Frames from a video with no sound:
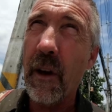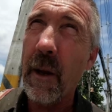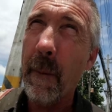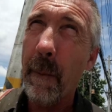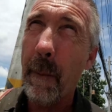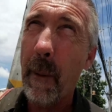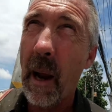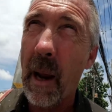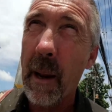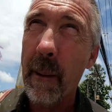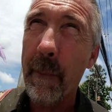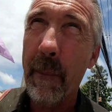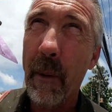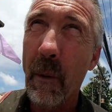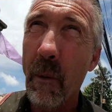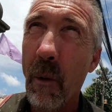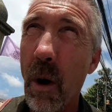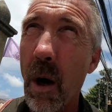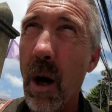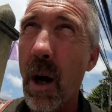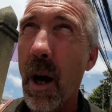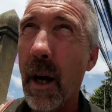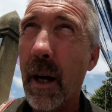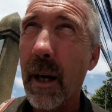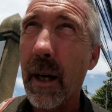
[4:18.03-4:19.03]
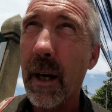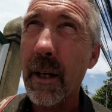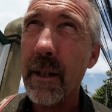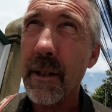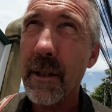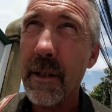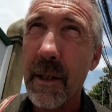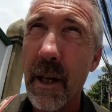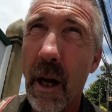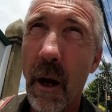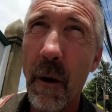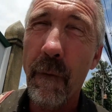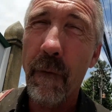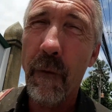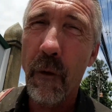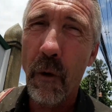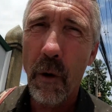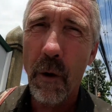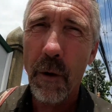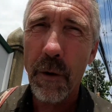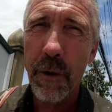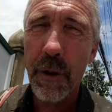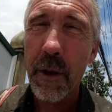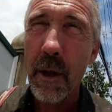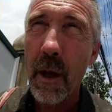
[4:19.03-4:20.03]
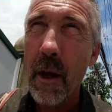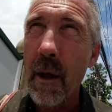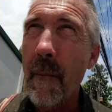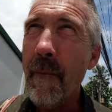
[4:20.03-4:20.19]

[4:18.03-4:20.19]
for your paperwork and so forth.